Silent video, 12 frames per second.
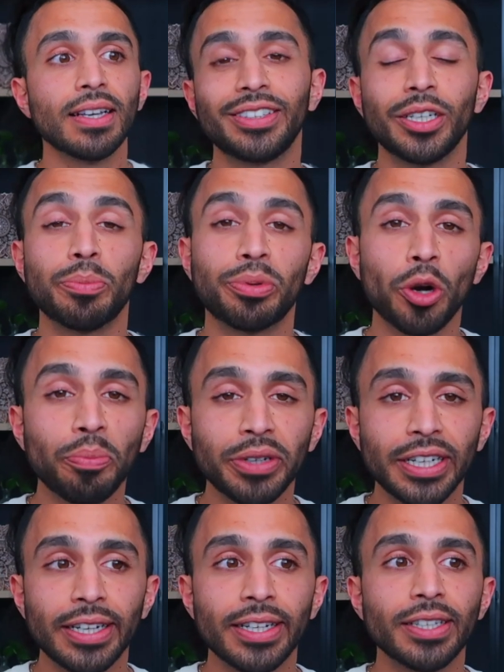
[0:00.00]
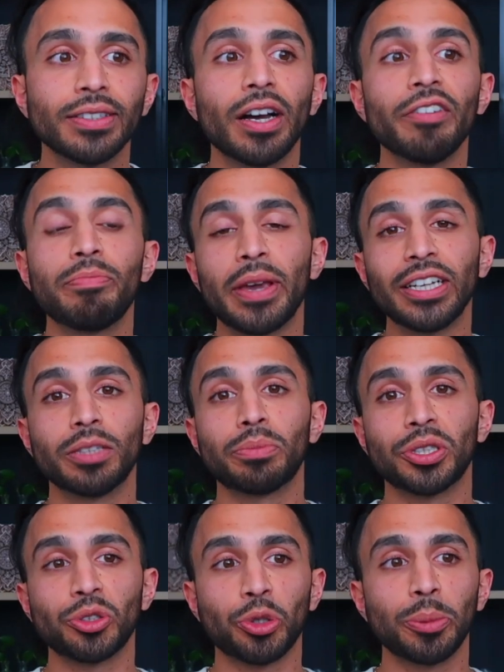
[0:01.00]
the appropriateness of patient
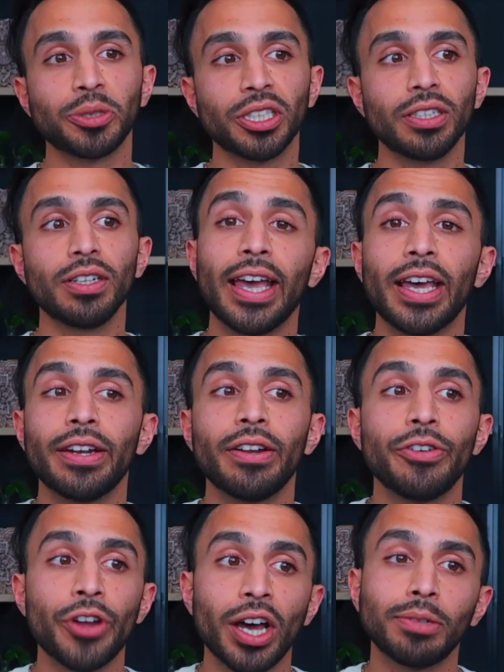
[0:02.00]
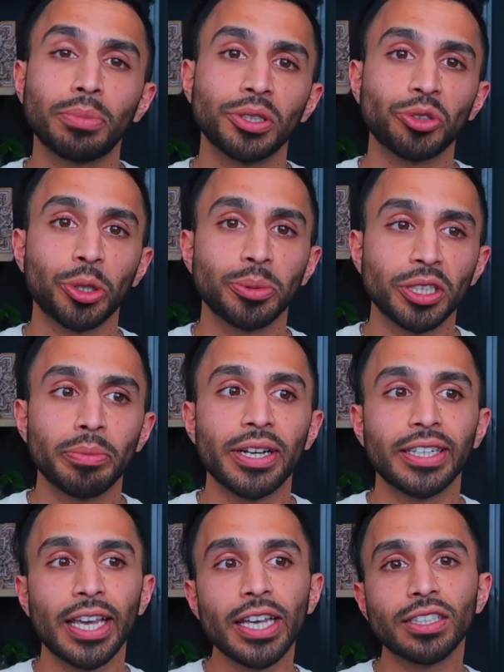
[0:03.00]
prescription and non-prescription
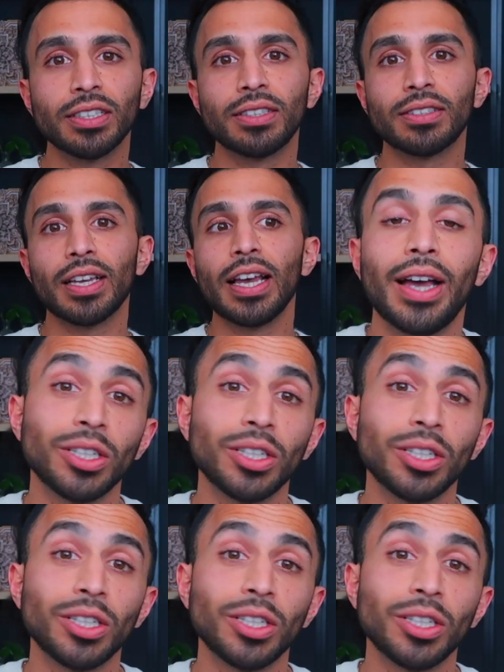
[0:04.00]
medications,